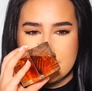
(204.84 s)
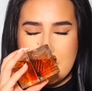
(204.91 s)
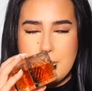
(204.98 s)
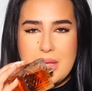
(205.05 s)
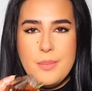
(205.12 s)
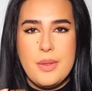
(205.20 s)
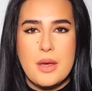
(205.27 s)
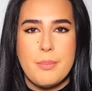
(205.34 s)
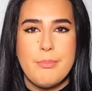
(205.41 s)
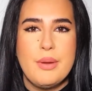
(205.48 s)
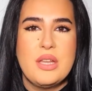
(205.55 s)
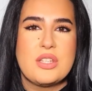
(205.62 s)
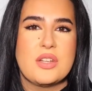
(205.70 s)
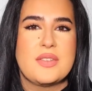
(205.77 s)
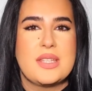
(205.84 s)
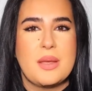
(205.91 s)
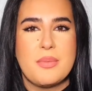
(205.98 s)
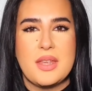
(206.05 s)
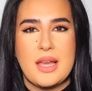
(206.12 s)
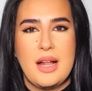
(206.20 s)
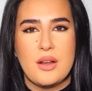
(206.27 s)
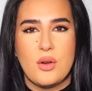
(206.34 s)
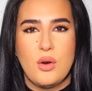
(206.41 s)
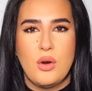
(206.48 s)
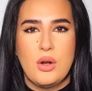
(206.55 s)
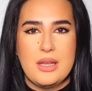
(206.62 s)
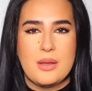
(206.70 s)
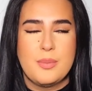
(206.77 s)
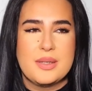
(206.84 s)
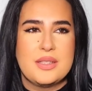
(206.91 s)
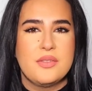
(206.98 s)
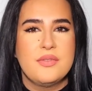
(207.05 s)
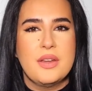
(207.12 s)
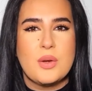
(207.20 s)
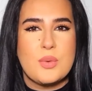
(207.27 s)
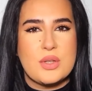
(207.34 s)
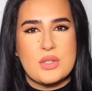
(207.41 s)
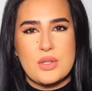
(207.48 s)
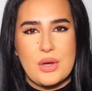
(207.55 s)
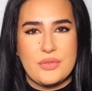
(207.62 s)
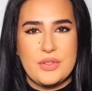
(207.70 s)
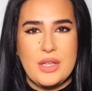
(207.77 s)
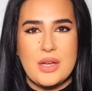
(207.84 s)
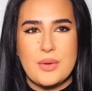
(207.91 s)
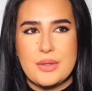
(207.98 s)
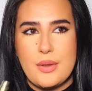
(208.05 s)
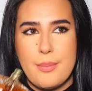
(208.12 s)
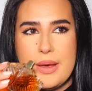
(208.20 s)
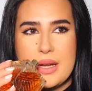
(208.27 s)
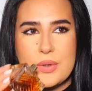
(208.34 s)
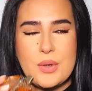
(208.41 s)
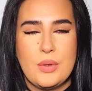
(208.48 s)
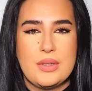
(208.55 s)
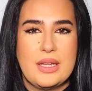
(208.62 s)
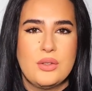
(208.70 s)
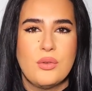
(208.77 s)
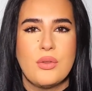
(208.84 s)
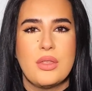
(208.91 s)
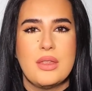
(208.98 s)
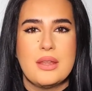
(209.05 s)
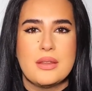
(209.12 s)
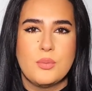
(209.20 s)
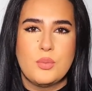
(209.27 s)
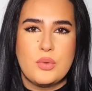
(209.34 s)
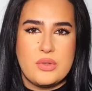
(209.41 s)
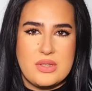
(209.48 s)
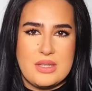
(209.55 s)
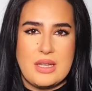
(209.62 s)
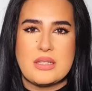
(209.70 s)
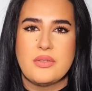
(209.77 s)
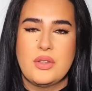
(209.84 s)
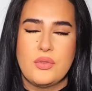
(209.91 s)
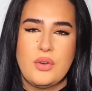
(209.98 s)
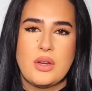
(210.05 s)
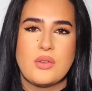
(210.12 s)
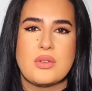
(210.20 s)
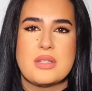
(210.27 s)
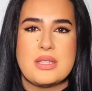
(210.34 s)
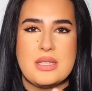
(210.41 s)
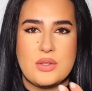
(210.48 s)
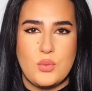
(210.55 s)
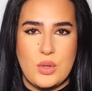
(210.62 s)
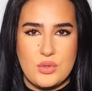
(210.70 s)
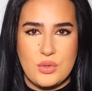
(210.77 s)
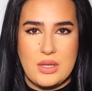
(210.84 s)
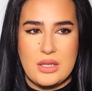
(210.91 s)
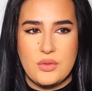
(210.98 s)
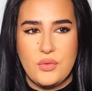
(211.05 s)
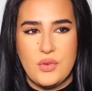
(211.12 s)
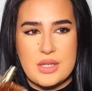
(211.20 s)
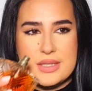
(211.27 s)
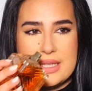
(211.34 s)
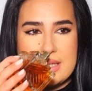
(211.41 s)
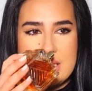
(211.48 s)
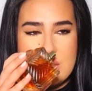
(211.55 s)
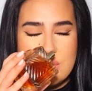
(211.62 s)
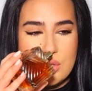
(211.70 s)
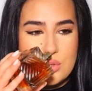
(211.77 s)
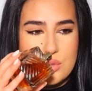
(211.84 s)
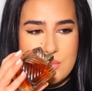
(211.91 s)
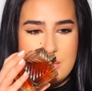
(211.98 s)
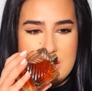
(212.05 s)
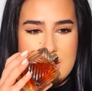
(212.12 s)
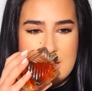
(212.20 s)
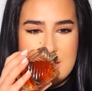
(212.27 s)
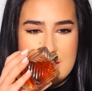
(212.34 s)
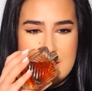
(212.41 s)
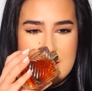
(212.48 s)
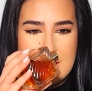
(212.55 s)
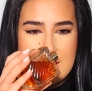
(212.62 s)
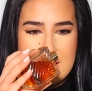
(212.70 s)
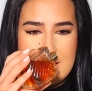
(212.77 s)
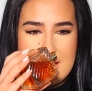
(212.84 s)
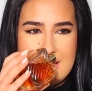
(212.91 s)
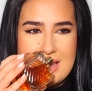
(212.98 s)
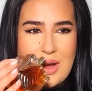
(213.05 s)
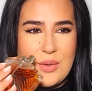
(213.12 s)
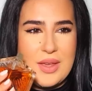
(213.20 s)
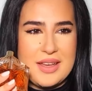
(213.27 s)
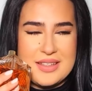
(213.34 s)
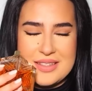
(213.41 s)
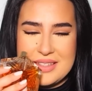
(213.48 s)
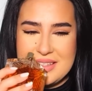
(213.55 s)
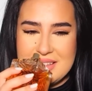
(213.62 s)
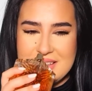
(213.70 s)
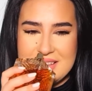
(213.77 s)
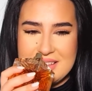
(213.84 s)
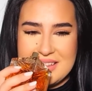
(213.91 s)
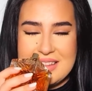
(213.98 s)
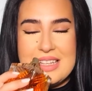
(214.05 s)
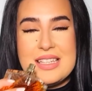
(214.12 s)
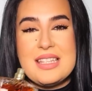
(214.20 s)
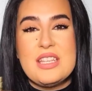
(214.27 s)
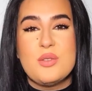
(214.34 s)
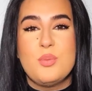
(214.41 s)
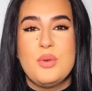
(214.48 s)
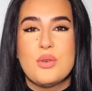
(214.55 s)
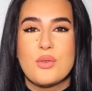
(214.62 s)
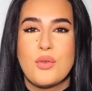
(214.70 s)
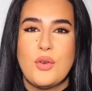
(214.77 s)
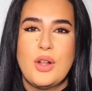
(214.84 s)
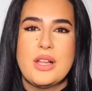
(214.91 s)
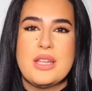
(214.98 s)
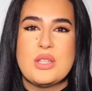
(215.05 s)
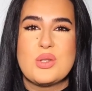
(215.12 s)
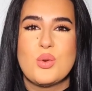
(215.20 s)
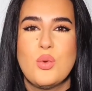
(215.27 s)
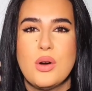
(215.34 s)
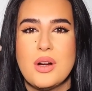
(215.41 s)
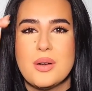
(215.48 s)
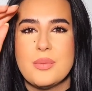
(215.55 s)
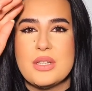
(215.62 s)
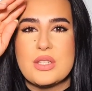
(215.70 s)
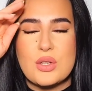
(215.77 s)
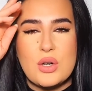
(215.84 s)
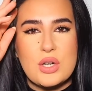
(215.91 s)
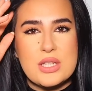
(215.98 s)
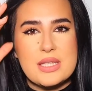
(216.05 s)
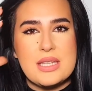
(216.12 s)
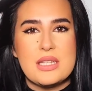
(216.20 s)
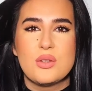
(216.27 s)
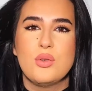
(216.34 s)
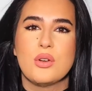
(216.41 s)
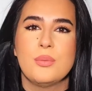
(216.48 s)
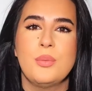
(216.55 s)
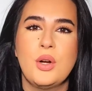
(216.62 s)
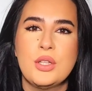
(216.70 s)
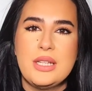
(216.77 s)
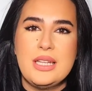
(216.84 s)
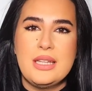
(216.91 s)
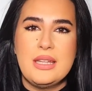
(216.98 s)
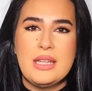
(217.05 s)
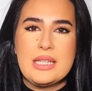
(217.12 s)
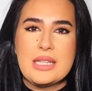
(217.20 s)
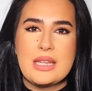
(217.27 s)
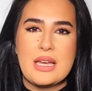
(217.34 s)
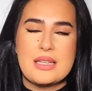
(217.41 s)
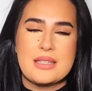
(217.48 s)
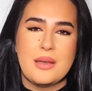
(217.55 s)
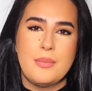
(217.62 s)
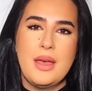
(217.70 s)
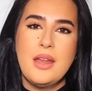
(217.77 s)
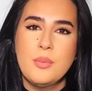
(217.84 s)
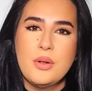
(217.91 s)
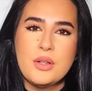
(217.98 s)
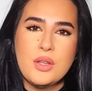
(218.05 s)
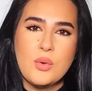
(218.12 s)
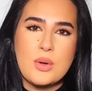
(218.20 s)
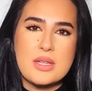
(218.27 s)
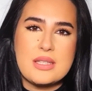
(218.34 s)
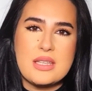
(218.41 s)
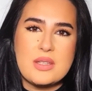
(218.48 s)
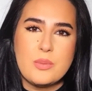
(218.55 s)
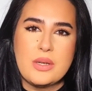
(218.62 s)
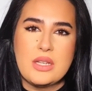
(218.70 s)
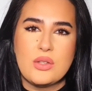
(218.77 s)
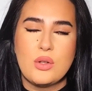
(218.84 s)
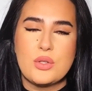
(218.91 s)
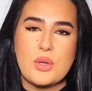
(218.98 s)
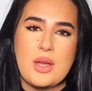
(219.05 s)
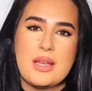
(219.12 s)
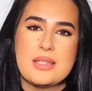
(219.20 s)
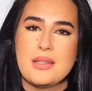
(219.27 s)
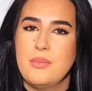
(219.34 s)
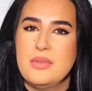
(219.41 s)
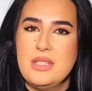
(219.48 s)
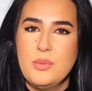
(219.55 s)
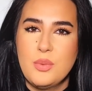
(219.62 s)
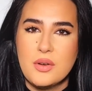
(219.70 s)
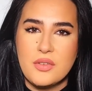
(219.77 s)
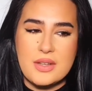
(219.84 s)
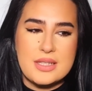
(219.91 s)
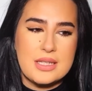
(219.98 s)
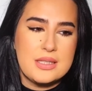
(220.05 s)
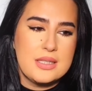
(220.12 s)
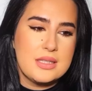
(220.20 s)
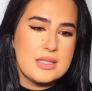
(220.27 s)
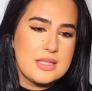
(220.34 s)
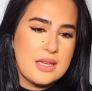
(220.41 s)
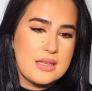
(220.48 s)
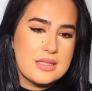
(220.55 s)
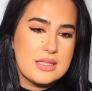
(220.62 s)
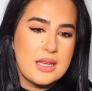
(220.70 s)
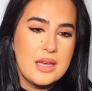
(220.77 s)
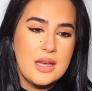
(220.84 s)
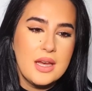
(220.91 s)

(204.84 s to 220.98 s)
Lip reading: Maybe a pinch of something alcoholic, but very soft there in the background. I don't think the booziness of the fragrance is what you get first, at least not to me. Now, yes, this is beautiful, it's warm, it's cozy, it's gourmand leaning, it has some edible nuances, but it also has some deeper facets in a sense.